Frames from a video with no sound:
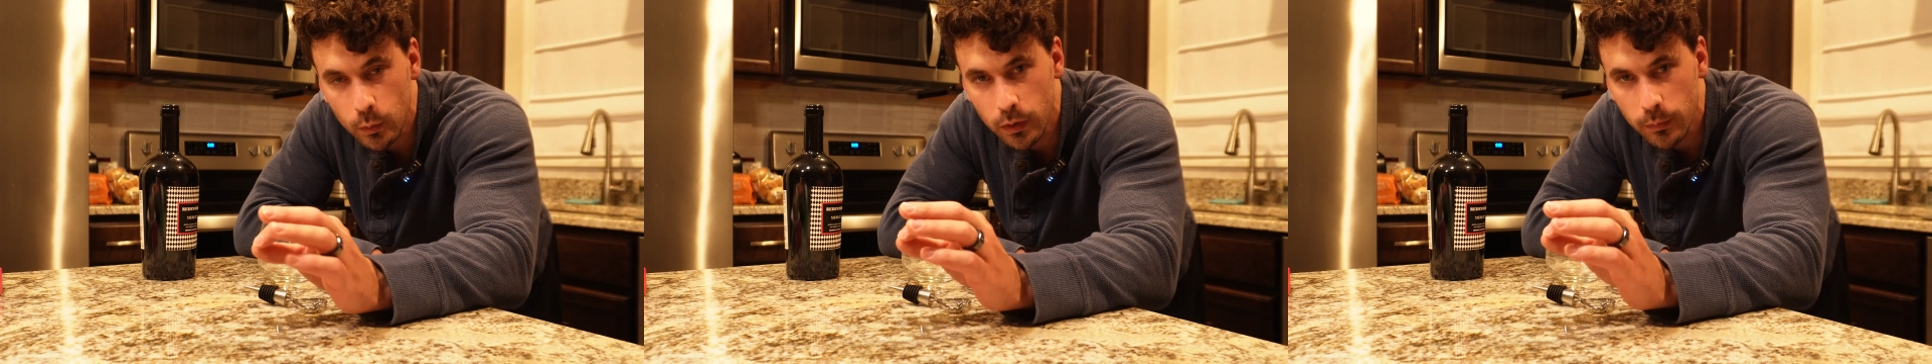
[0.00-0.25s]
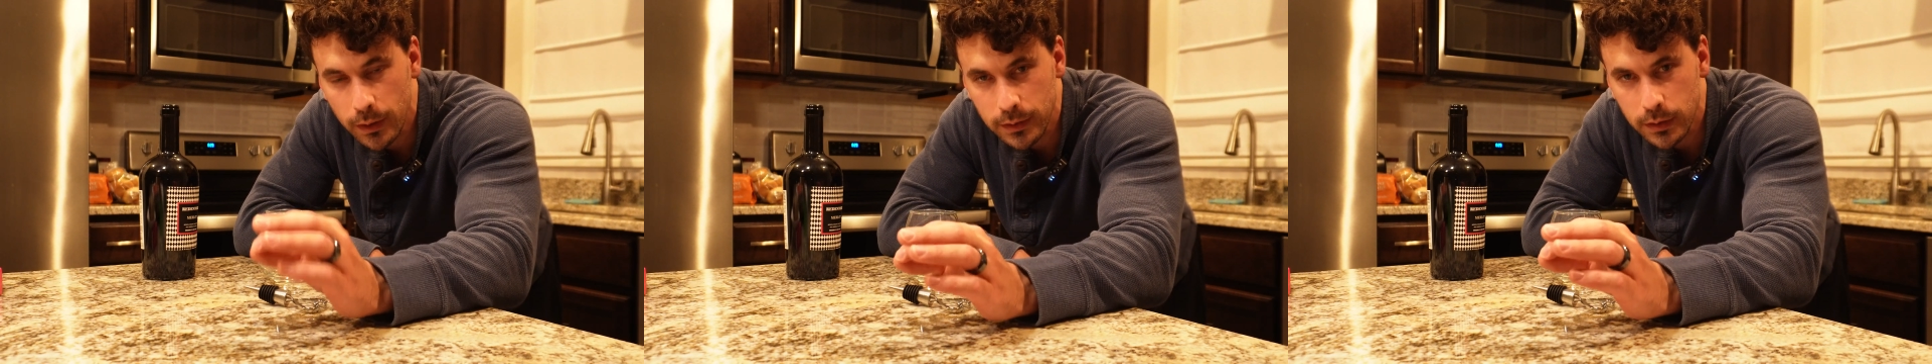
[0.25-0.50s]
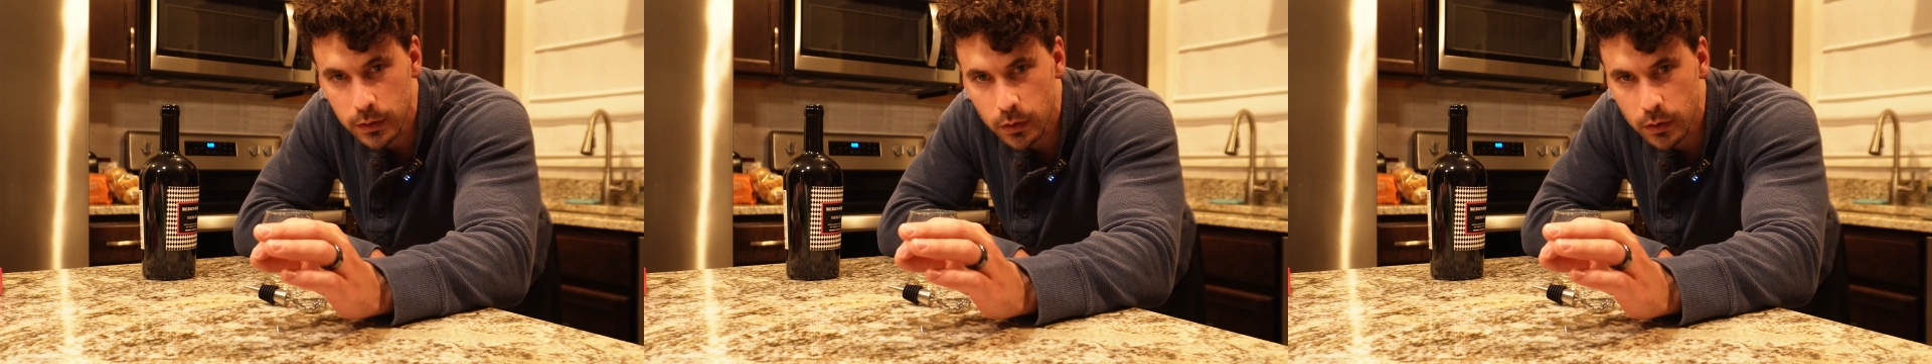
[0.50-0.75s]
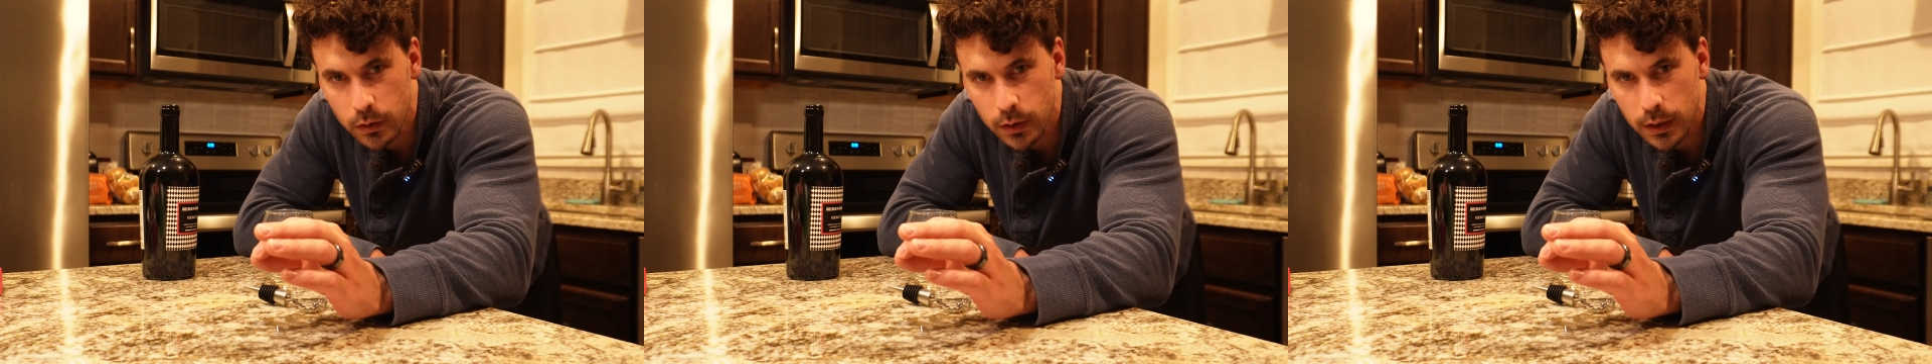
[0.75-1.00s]
with my
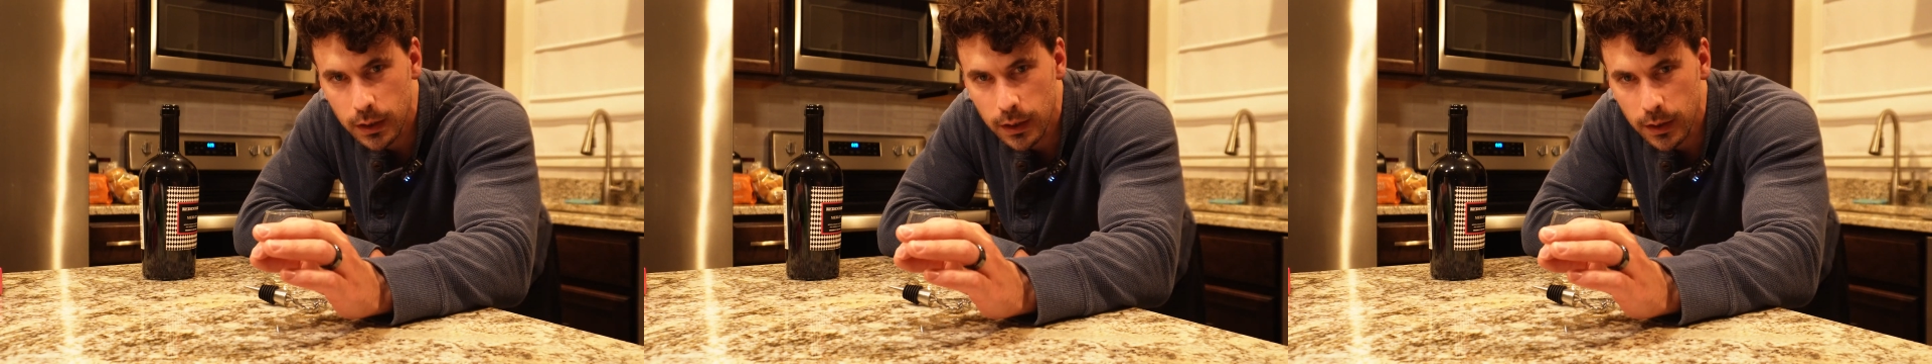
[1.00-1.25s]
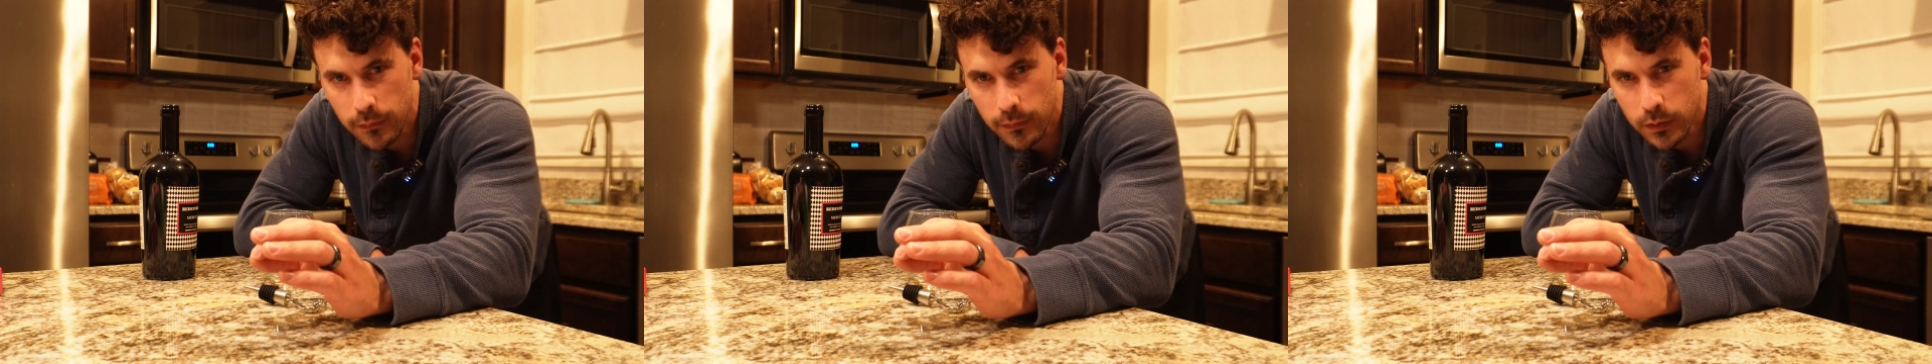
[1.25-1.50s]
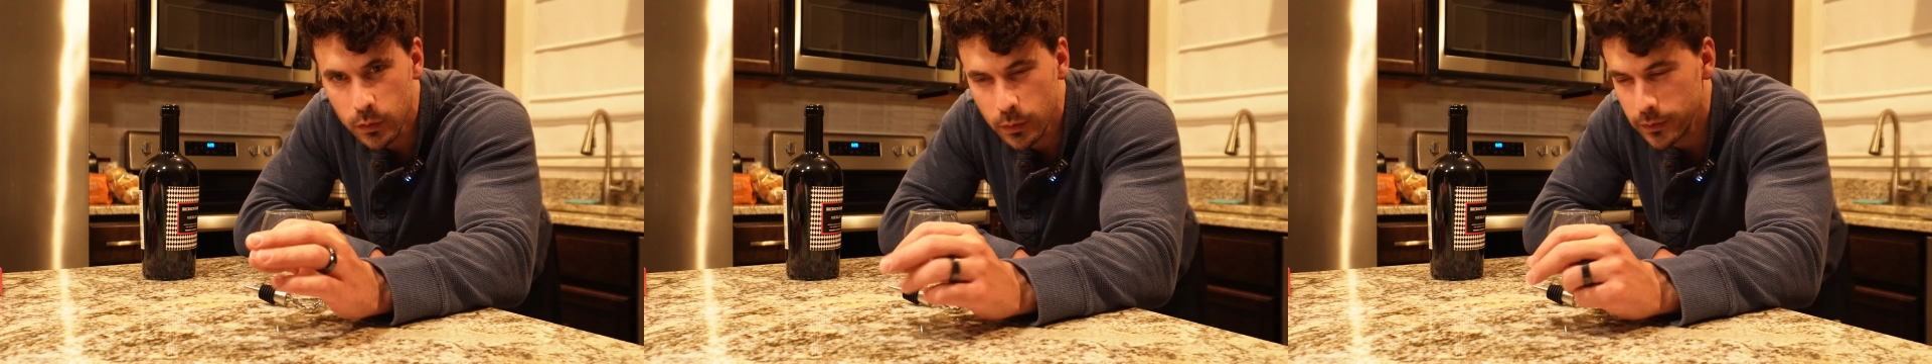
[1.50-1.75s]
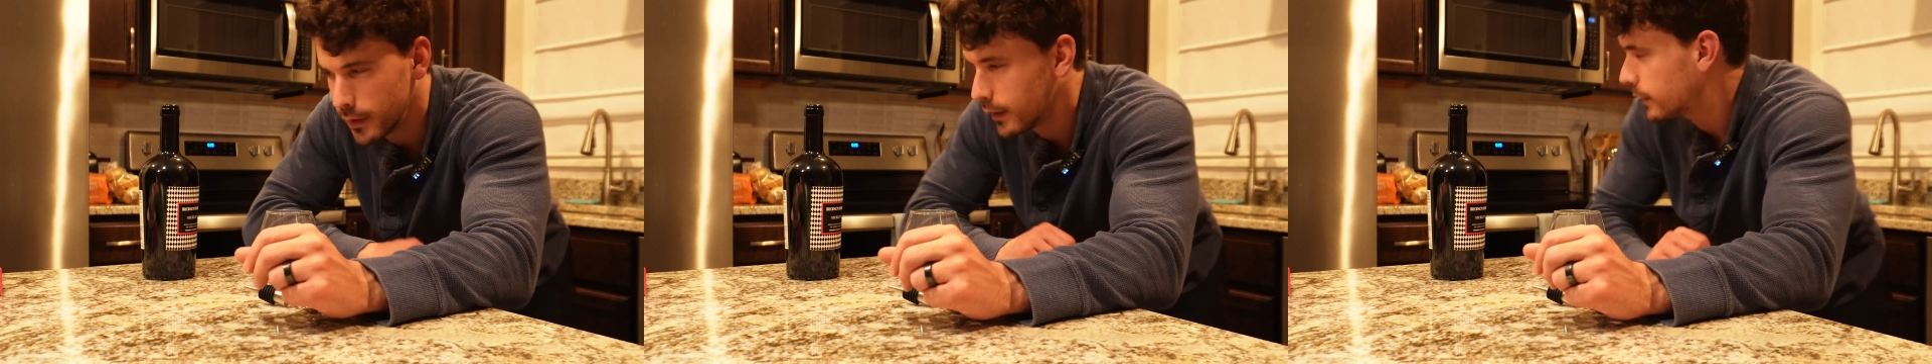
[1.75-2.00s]
dinner, and this
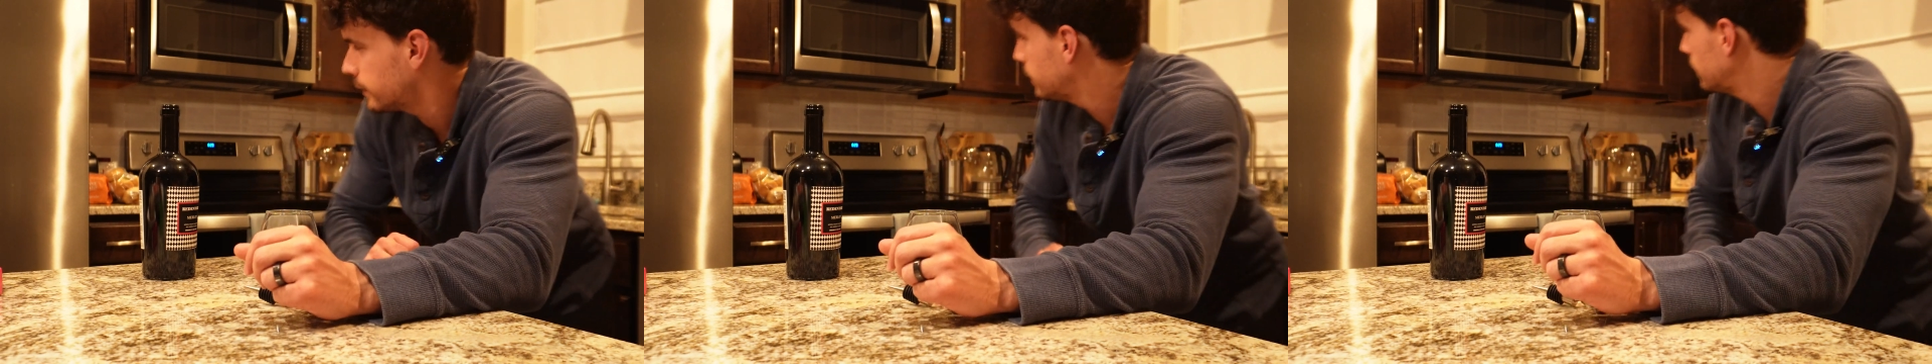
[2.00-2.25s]
was at